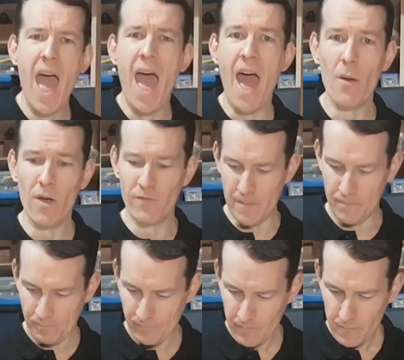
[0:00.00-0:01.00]
However,
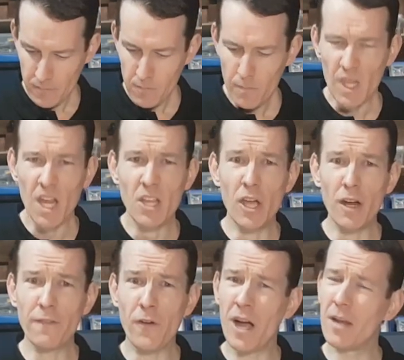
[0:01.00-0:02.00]
you're
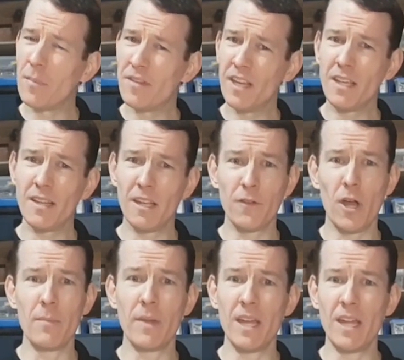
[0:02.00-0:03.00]
gonna find, particularly if
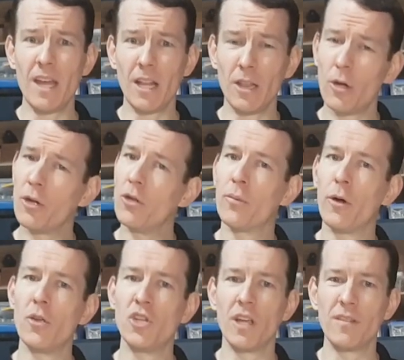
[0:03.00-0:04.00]
like me, a lot of your
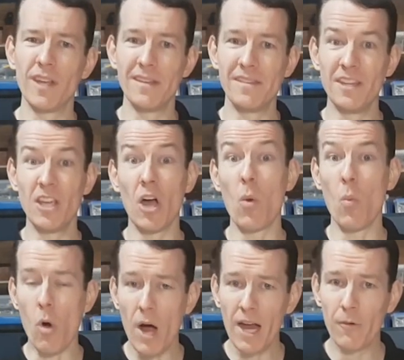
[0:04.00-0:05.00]
projects are
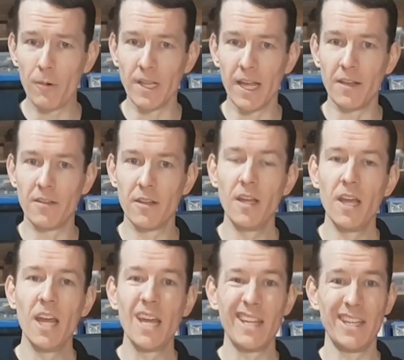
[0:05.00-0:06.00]
DIY related,
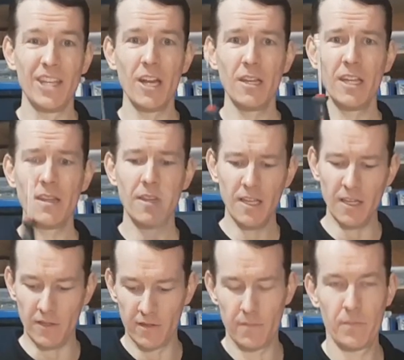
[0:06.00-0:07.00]
you're gonna need
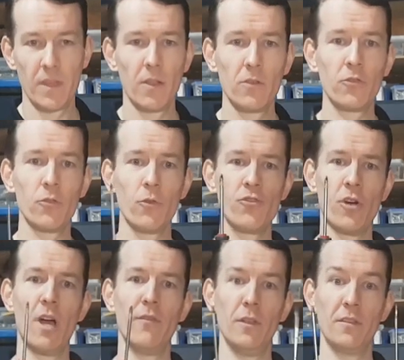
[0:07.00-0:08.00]
these
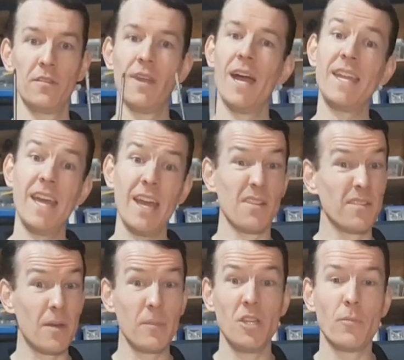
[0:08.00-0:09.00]
screwdrivers. Again,
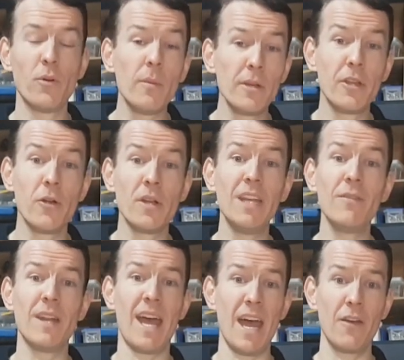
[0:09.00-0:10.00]
something you probably don't
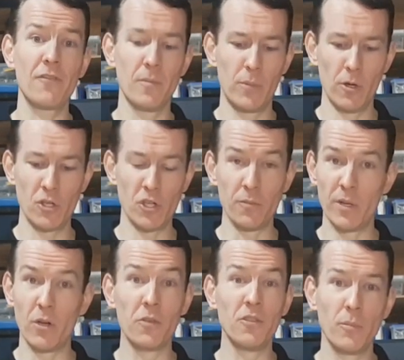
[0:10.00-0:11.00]
even have to purchase
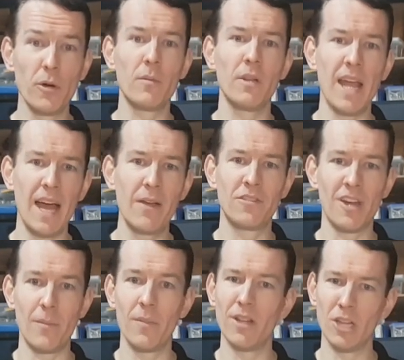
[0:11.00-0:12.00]
because you probably have
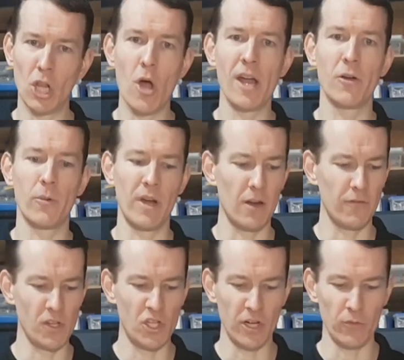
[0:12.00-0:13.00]
some lying around
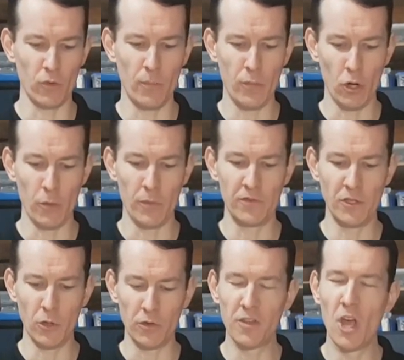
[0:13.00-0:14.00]
for general purpose
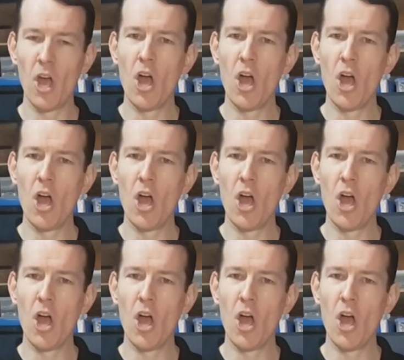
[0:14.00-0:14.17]
use.